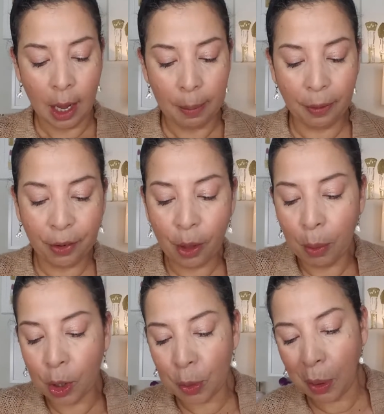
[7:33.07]
But for the
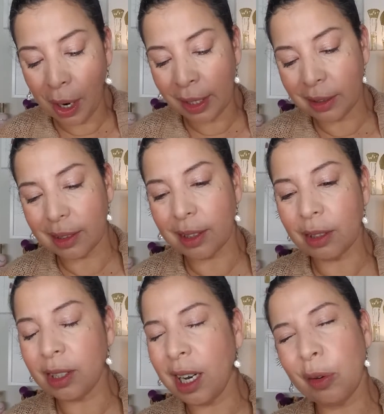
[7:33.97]
most part,
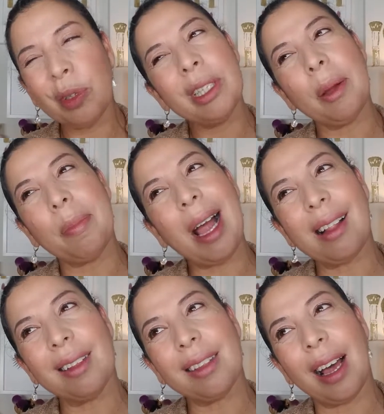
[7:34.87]
there's not really a
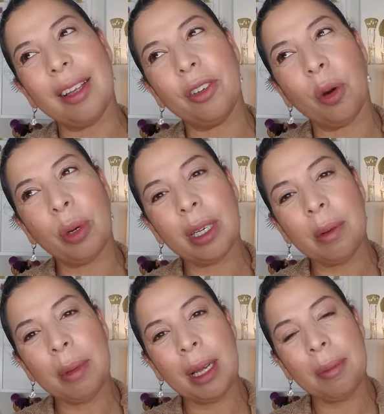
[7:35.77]
palette that I don't
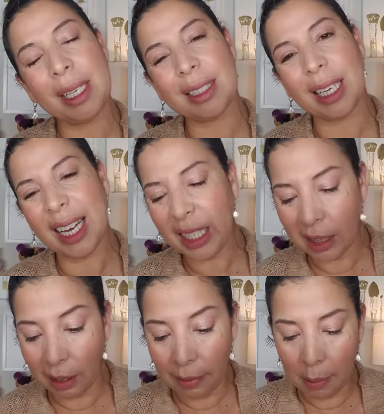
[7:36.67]
recommend because I kind of
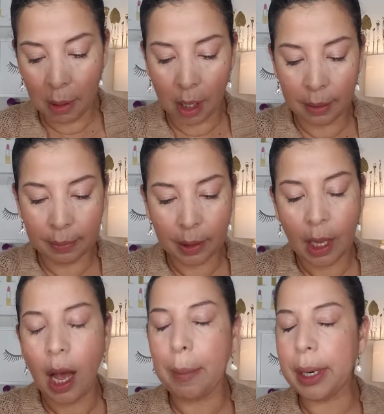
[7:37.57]
love them all.
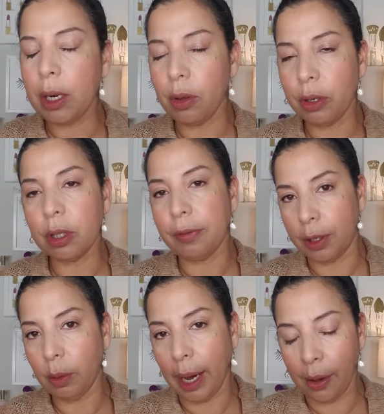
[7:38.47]
I mean, I know there's a
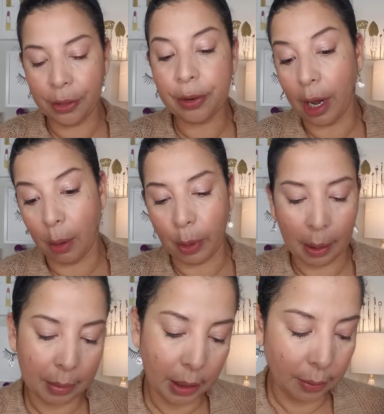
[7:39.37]
few out there. Now I'm
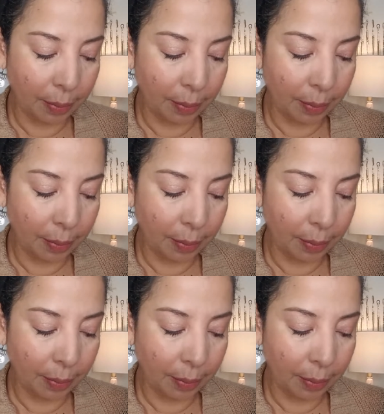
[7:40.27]
rambling.